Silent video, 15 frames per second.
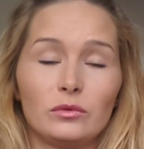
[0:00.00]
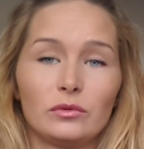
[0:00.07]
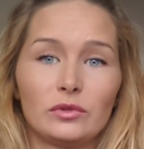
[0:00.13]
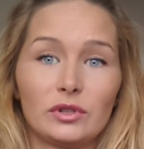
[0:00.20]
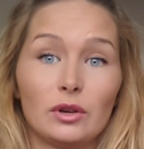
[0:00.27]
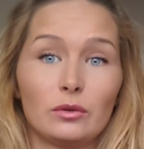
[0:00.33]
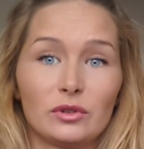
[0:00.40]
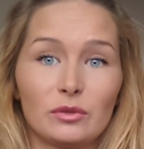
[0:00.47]

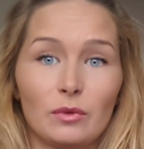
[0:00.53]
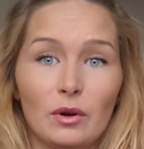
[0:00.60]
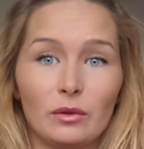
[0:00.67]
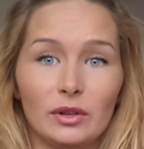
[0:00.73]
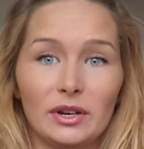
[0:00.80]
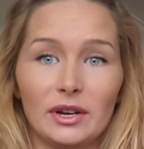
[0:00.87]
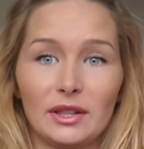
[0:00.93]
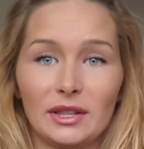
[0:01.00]
so
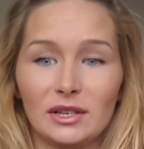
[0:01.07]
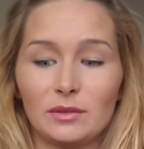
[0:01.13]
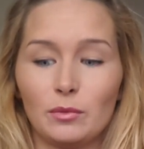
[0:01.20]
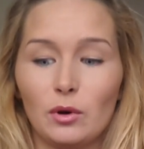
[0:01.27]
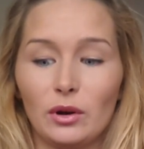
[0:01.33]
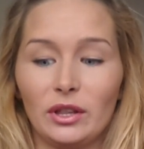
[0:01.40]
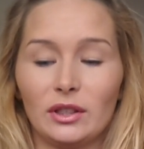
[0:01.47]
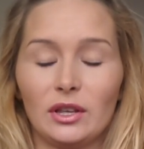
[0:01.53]
swollen at this
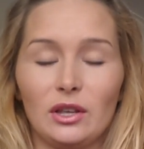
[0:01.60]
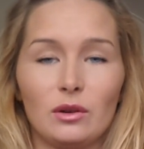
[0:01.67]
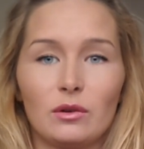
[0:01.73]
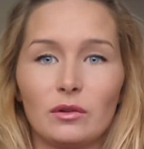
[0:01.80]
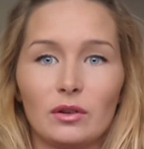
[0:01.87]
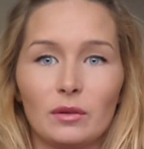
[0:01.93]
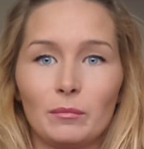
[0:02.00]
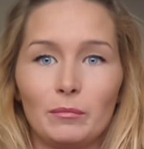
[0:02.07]
point that you
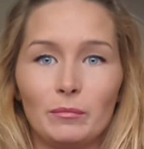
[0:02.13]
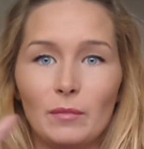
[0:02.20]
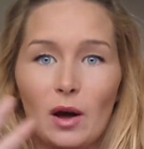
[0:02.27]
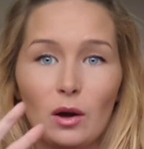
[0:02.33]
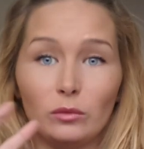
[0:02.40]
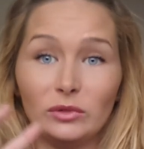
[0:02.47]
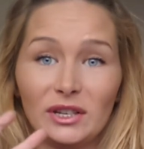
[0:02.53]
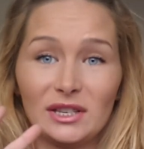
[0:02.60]
could
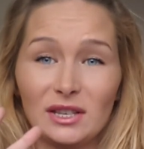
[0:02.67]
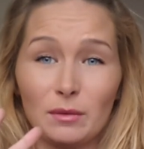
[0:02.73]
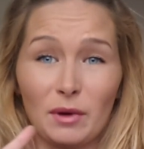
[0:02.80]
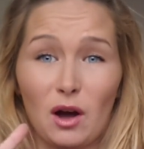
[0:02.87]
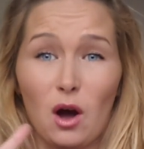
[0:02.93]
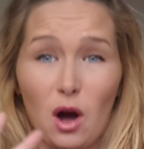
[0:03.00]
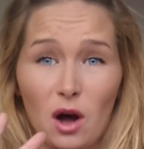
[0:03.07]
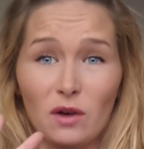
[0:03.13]
only see
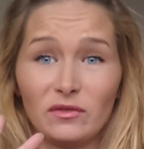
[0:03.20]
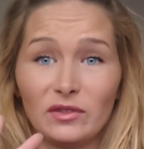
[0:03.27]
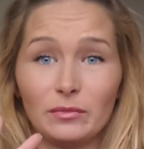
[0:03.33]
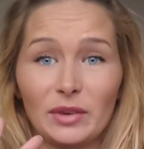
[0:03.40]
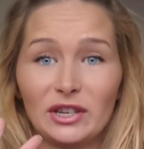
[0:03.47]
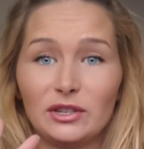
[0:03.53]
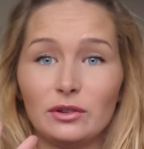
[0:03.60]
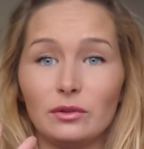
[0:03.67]
about half of
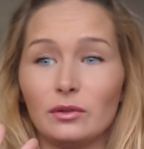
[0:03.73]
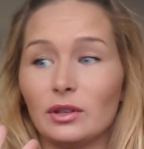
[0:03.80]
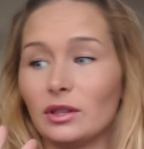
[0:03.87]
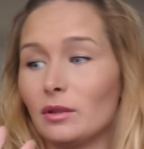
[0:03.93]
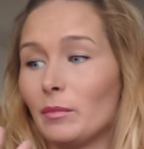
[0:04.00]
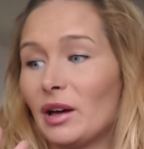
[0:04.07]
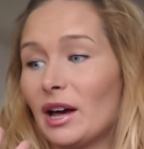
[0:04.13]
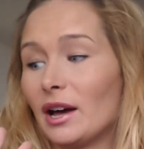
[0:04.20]
my tooth at
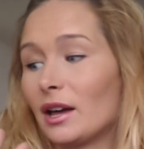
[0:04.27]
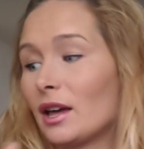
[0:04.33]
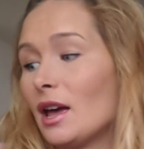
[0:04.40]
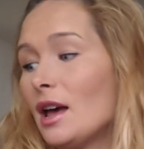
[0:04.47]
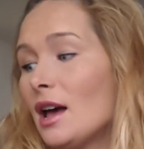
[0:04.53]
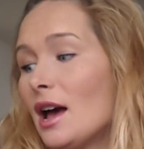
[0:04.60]
the back,